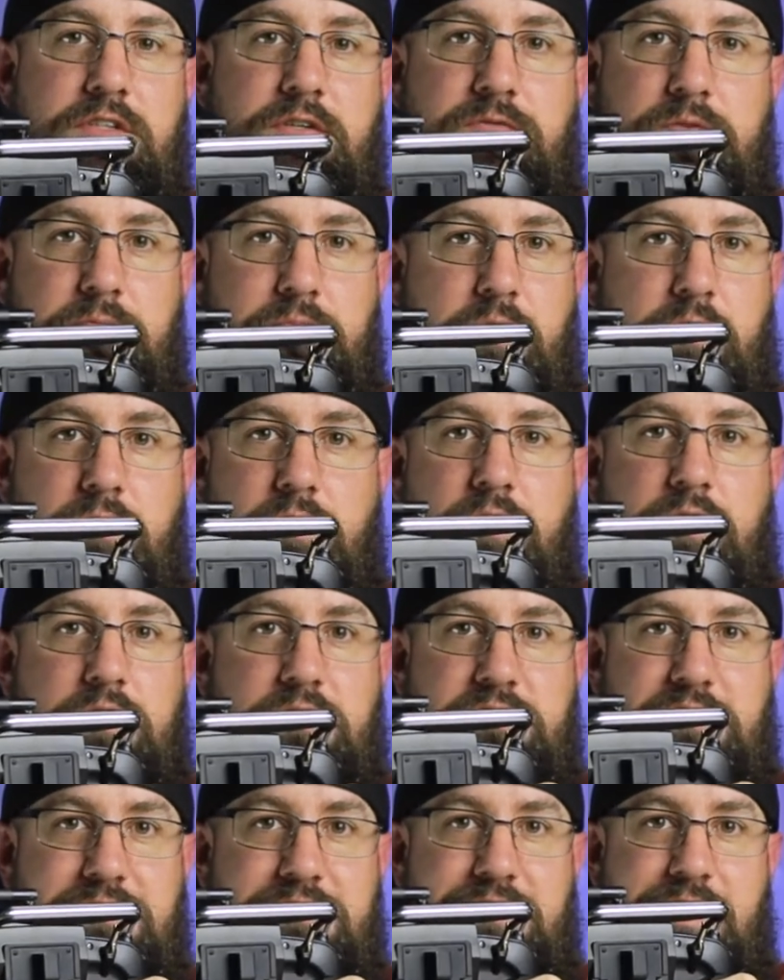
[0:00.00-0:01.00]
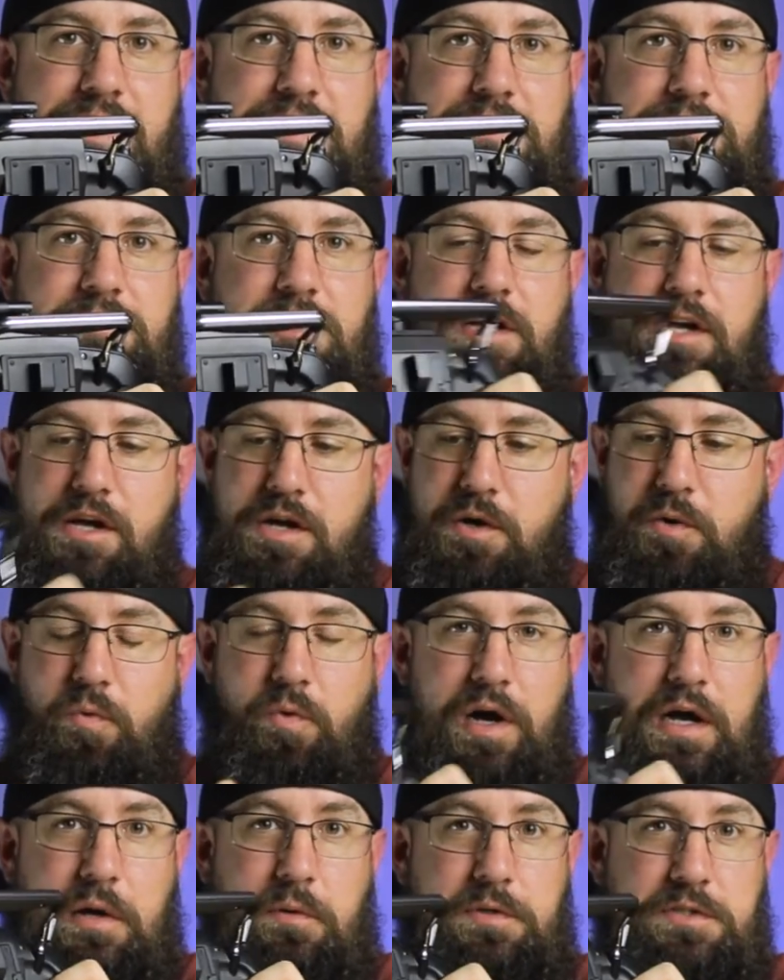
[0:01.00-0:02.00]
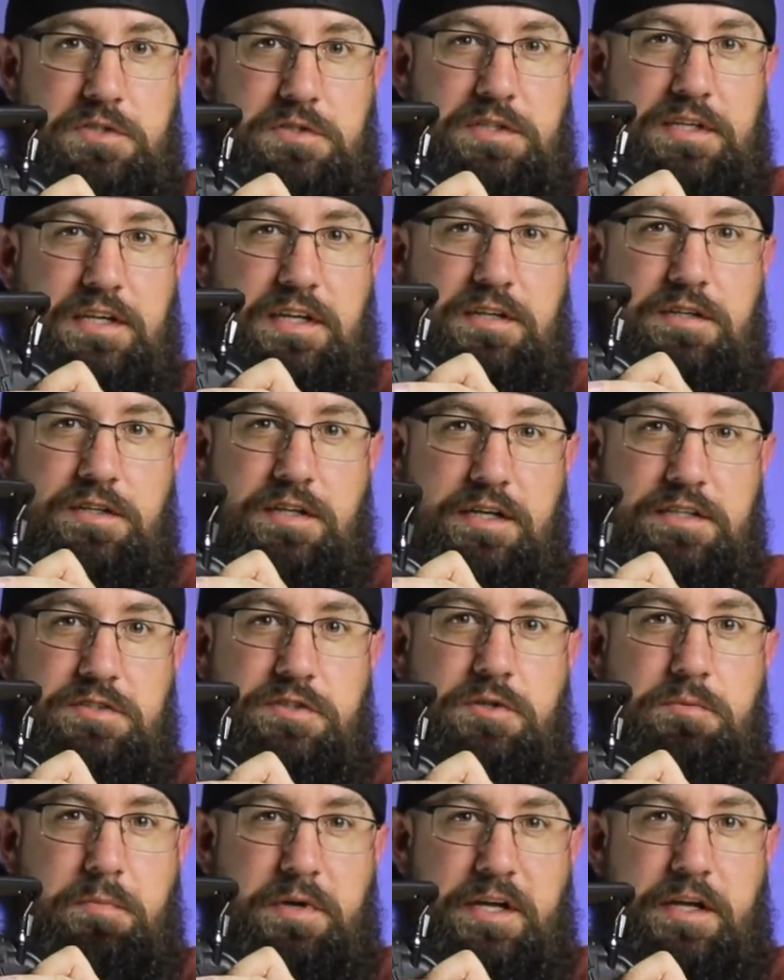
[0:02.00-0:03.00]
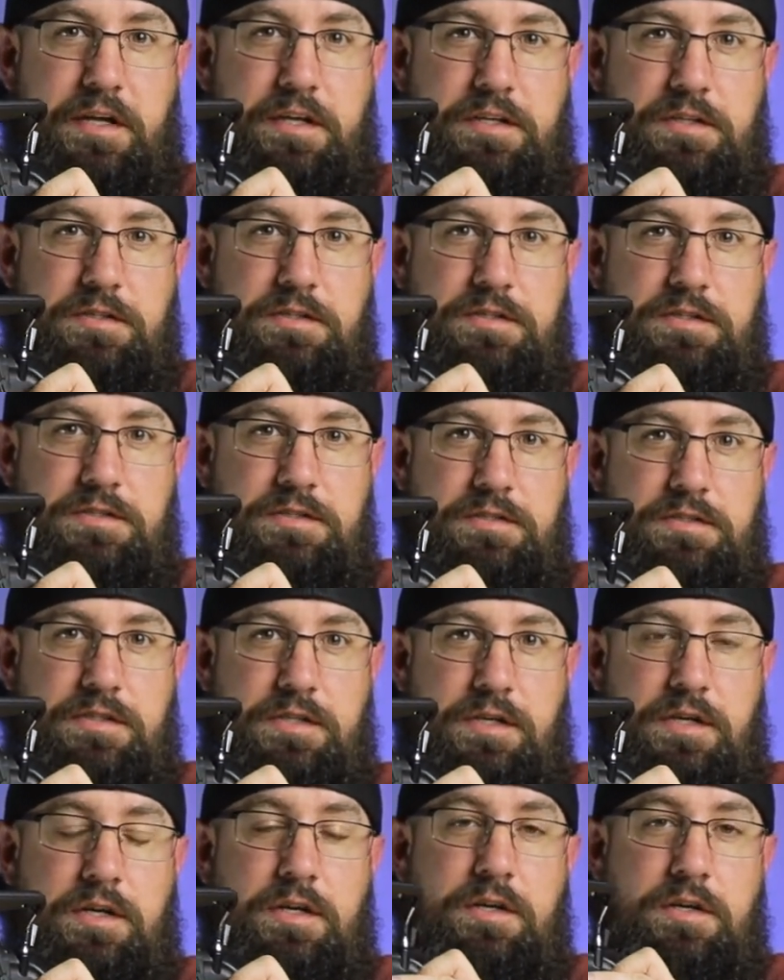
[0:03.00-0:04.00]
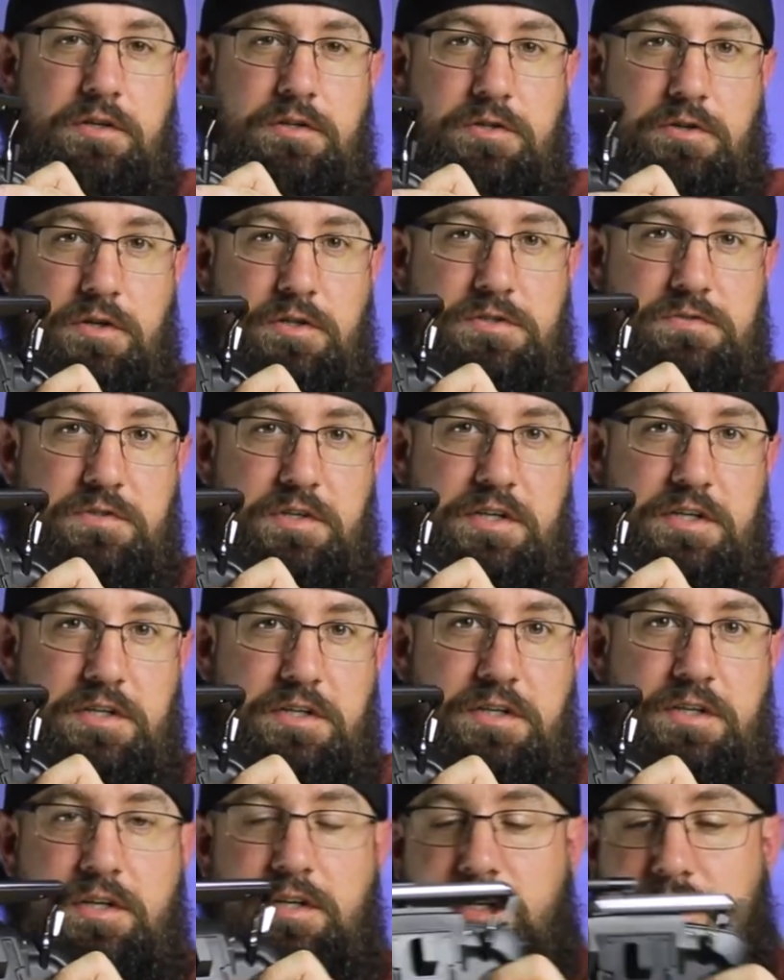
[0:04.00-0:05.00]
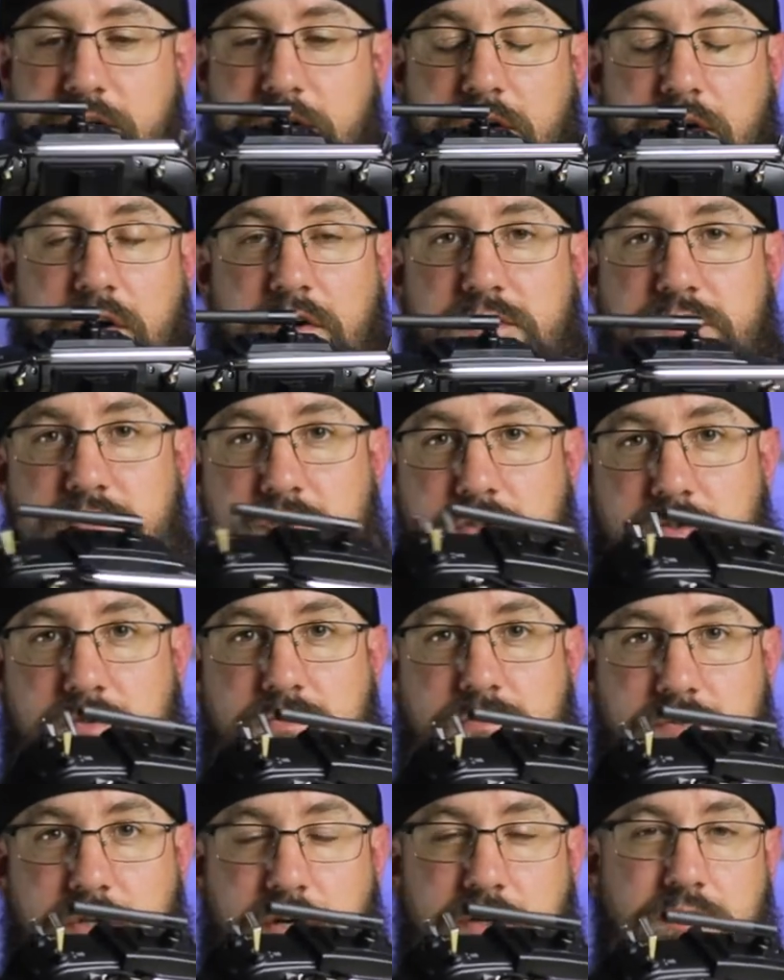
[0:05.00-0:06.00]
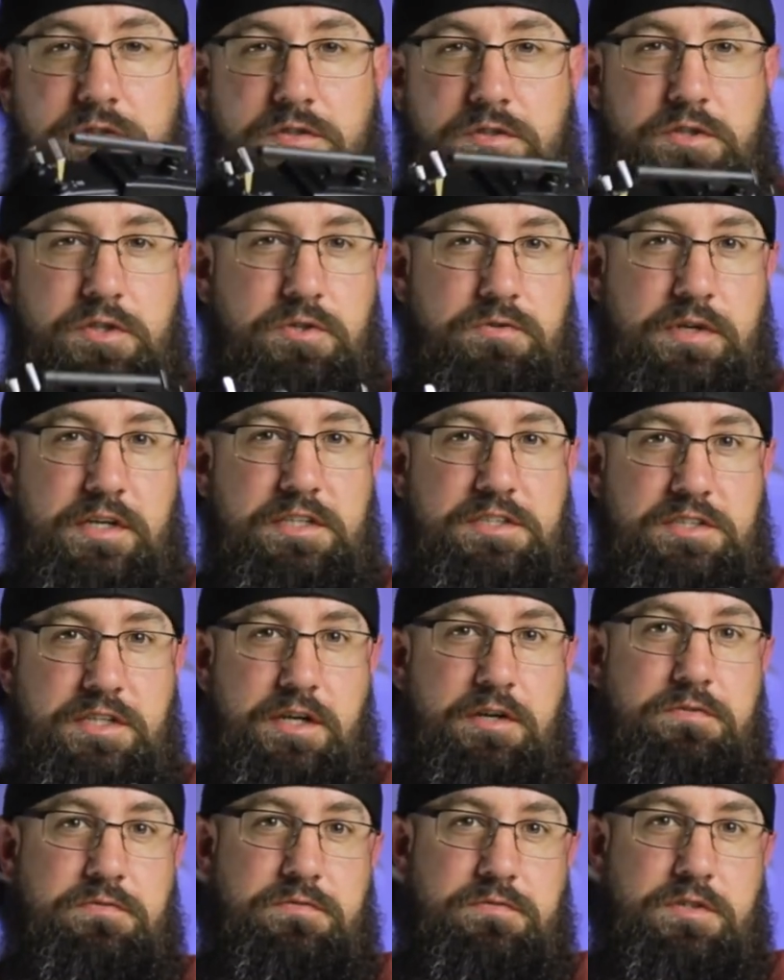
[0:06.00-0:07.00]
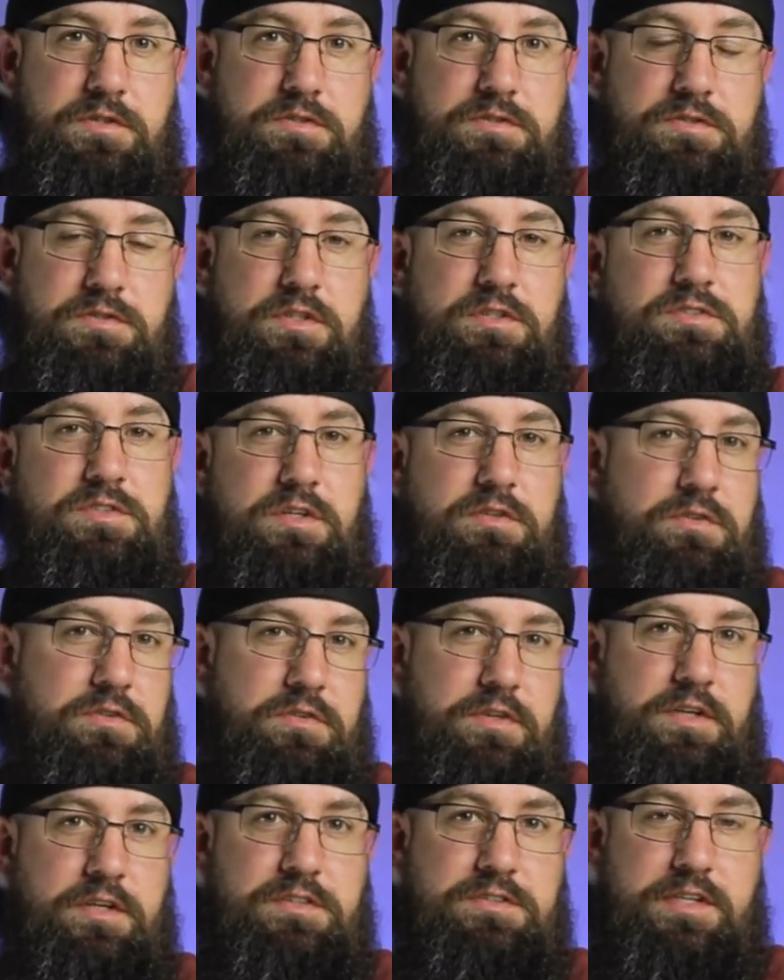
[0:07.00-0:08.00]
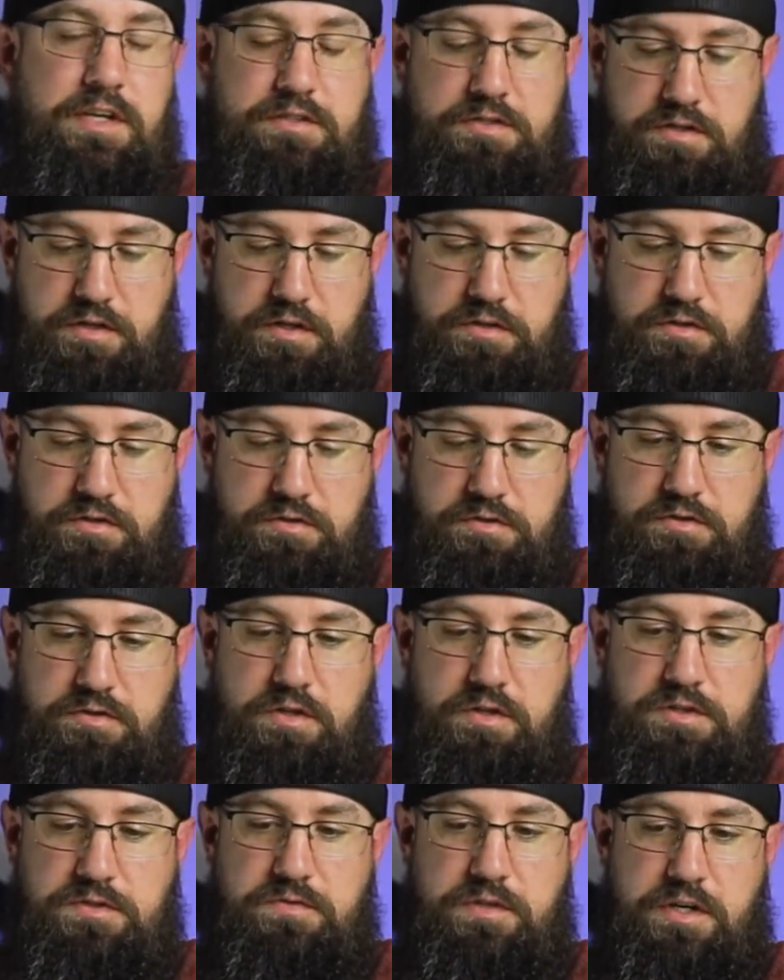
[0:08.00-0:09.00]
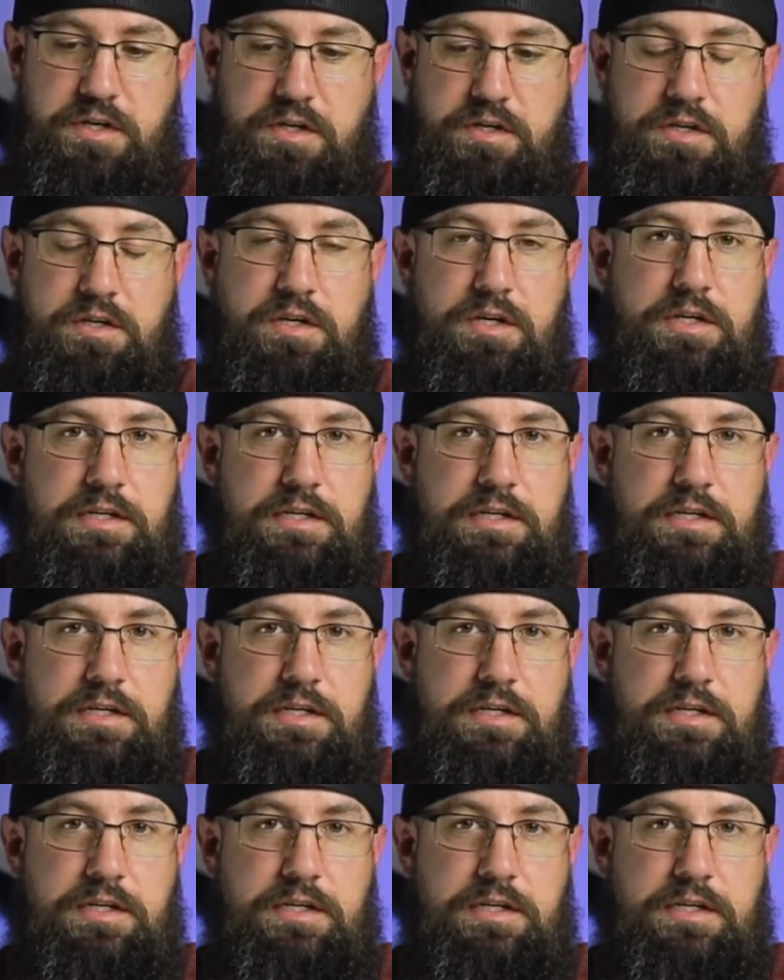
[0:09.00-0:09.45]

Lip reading: different protocols inside of it, why would you need an extra bay? Crossfire. Also, other UHF. There's other things out there other than Crossfire.